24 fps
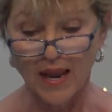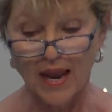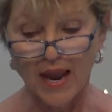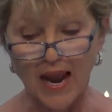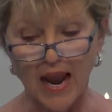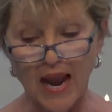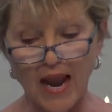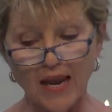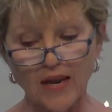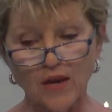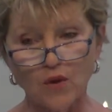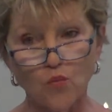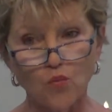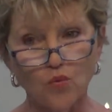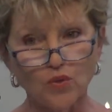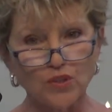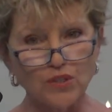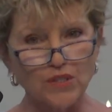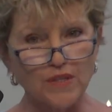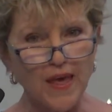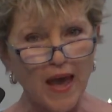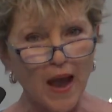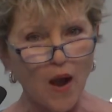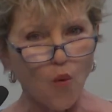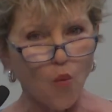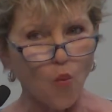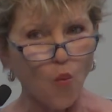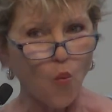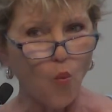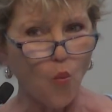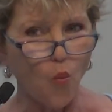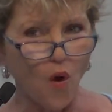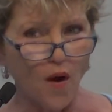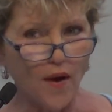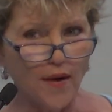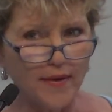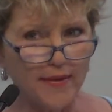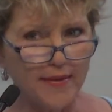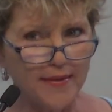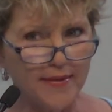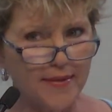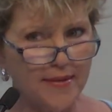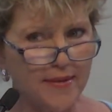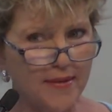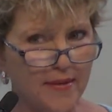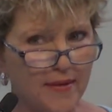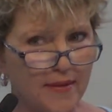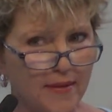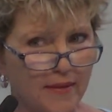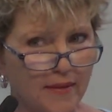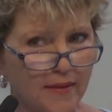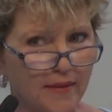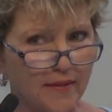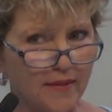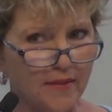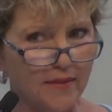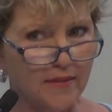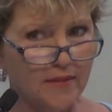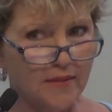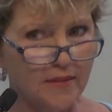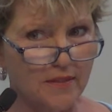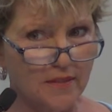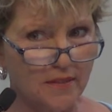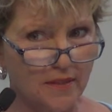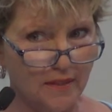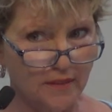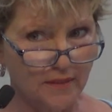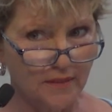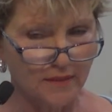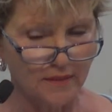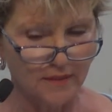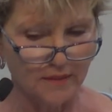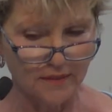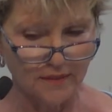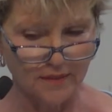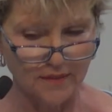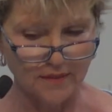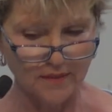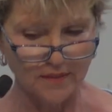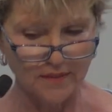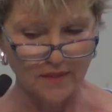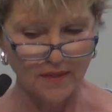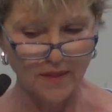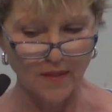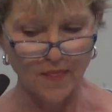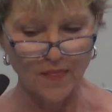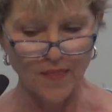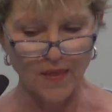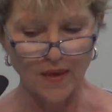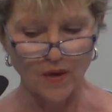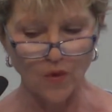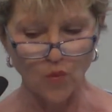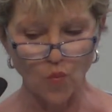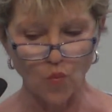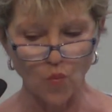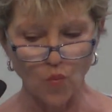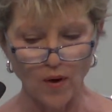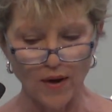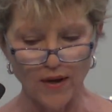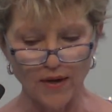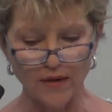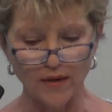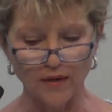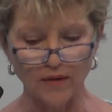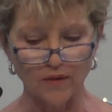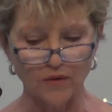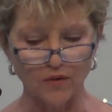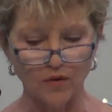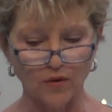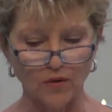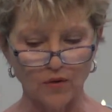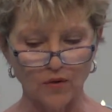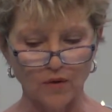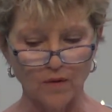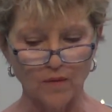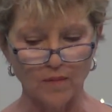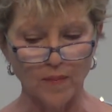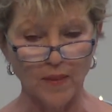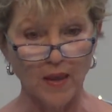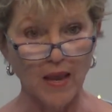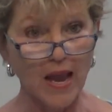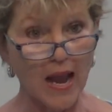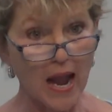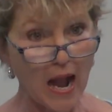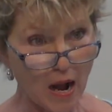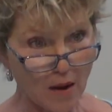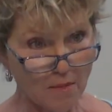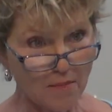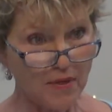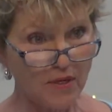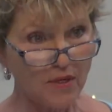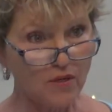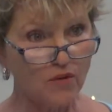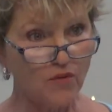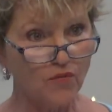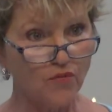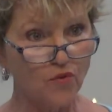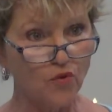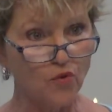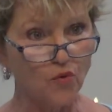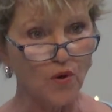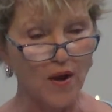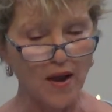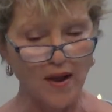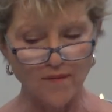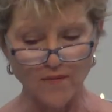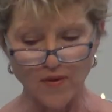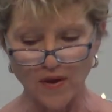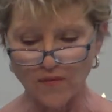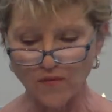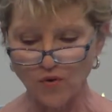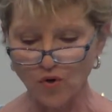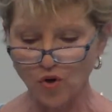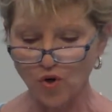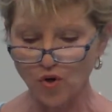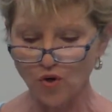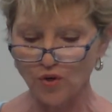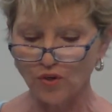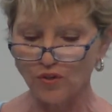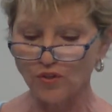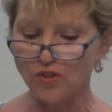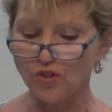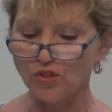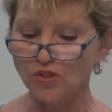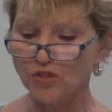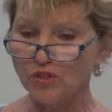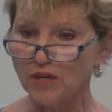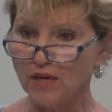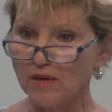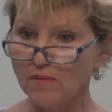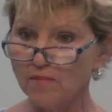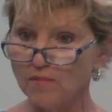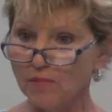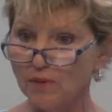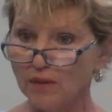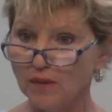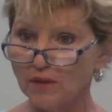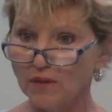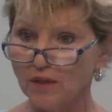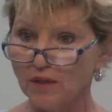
And it was that one sentence that awakened her. How many of you have ever heard a statement